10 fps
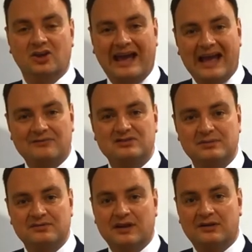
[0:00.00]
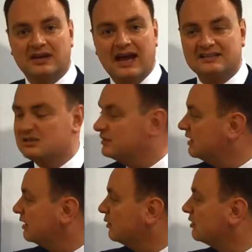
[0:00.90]
You have to be found, it has to be
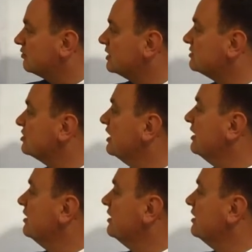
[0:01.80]
keyword rich.